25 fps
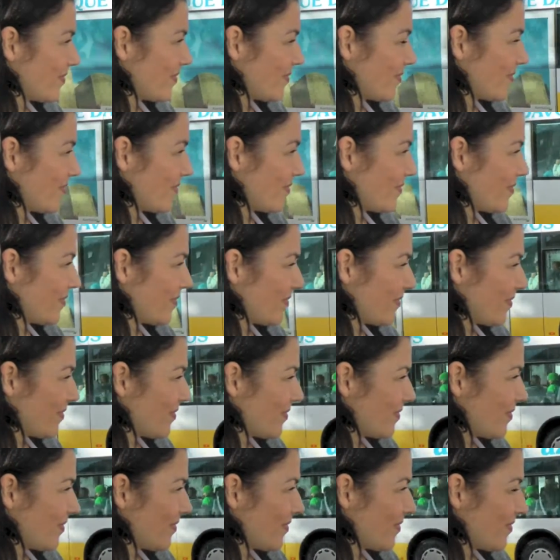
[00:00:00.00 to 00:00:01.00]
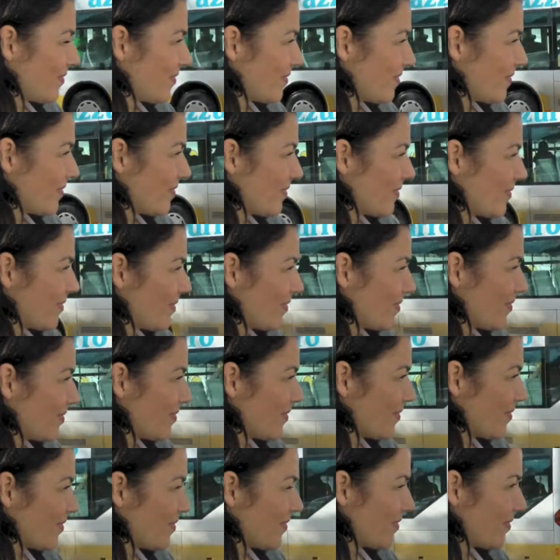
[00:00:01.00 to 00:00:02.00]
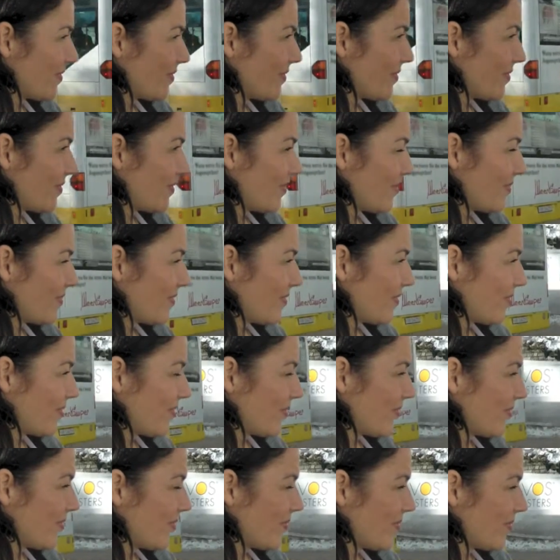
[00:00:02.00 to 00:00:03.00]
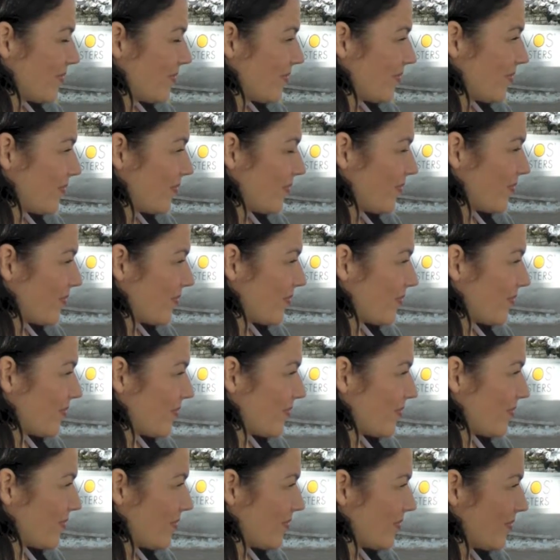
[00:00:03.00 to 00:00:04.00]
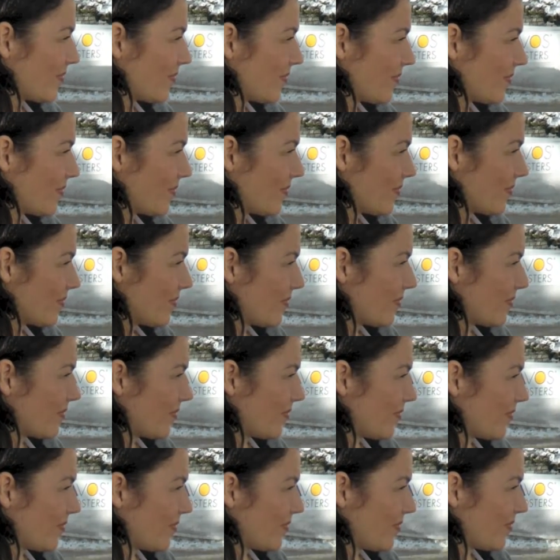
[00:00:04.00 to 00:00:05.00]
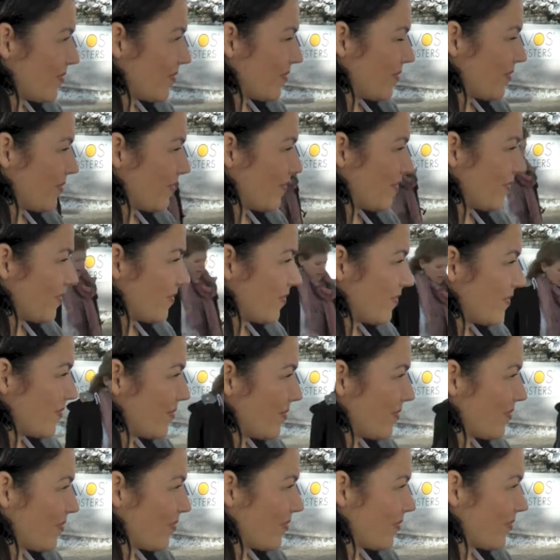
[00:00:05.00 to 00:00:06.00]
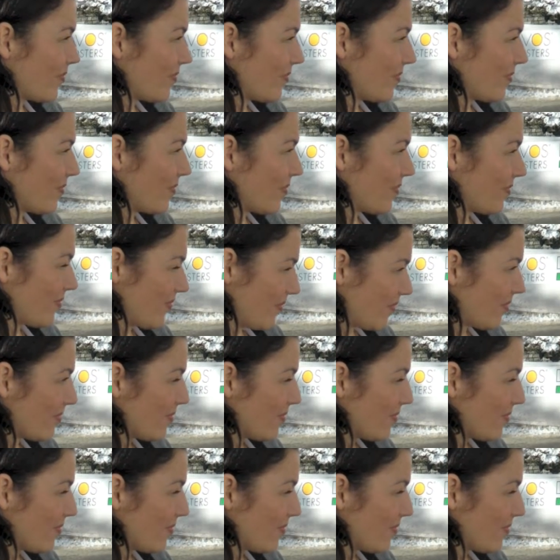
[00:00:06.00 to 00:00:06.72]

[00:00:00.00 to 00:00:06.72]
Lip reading: [no speech]